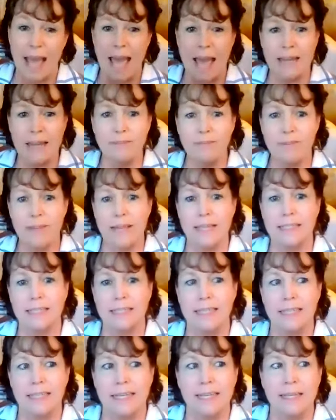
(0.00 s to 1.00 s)

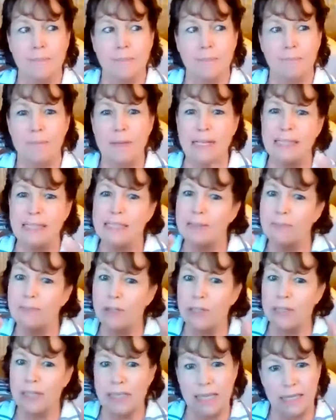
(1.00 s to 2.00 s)
Advent means
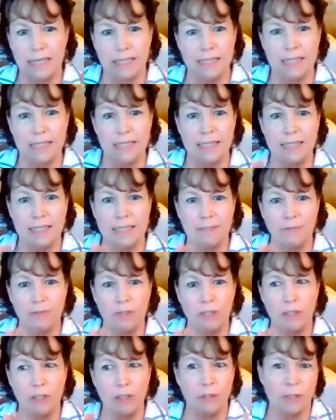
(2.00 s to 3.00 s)
different things in
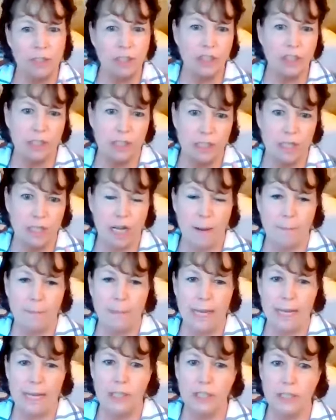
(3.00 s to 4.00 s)
different Christian
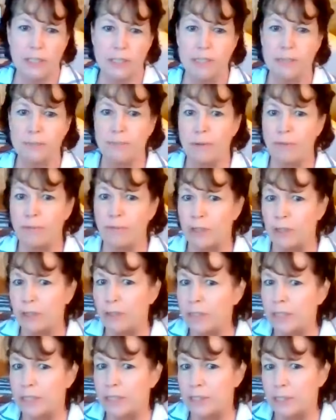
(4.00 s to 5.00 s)
denominations, but for
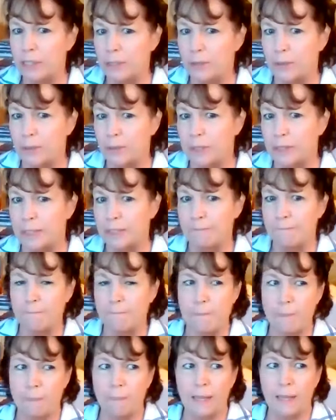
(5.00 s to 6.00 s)
Unity students,
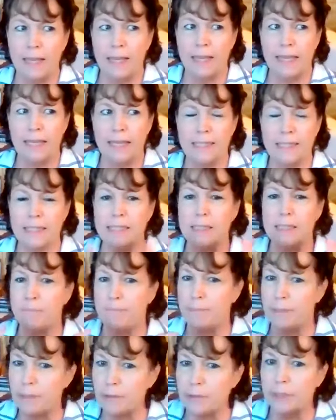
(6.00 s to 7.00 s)
it's a
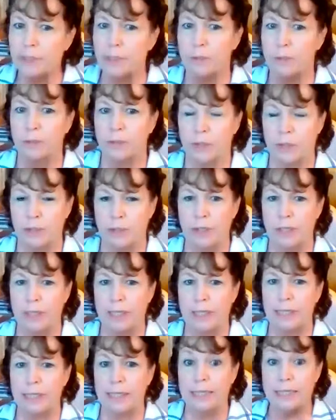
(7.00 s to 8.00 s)
spiritual
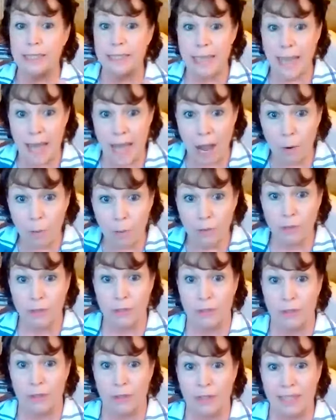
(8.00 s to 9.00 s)
journey. It's our
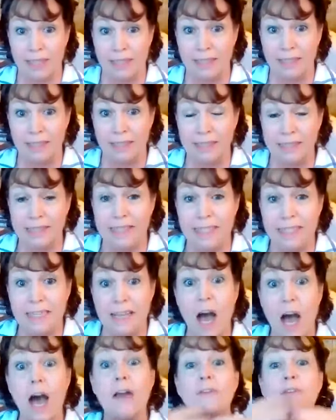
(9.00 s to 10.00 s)
journey. It's the
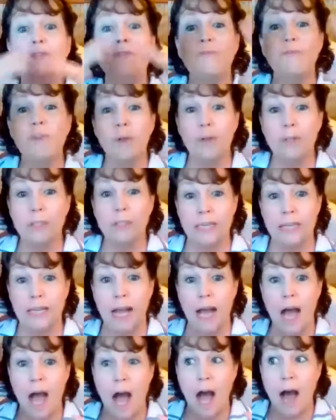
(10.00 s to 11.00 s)
unfolding
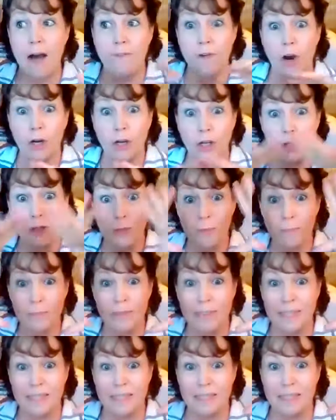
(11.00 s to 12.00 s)
of our
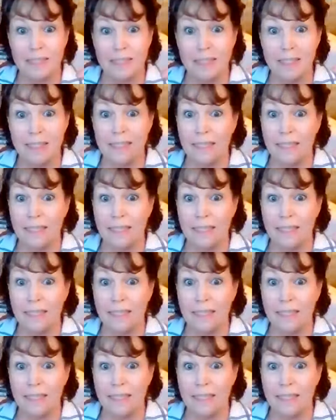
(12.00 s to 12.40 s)
humanness